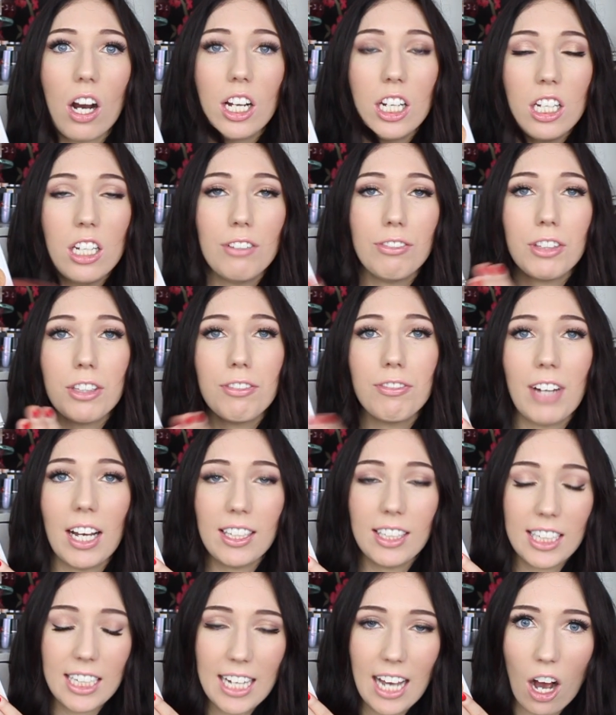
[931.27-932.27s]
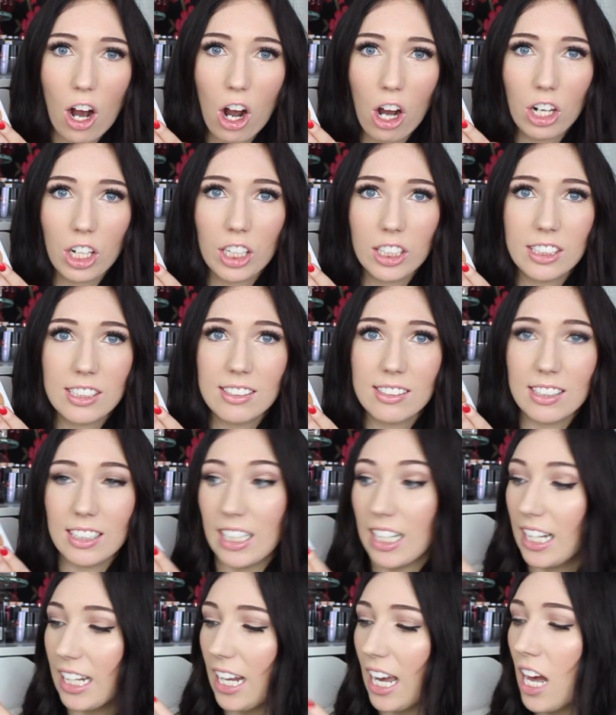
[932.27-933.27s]
I love the fact that you get highlighters in
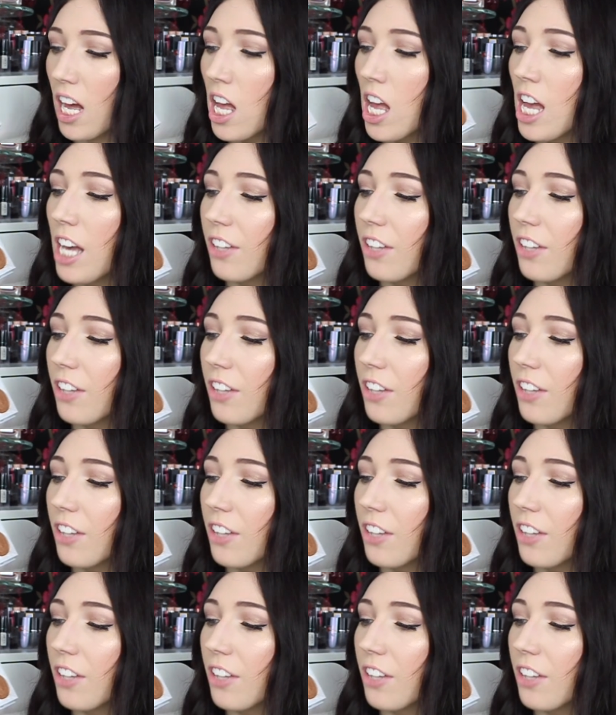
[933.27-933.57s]
here.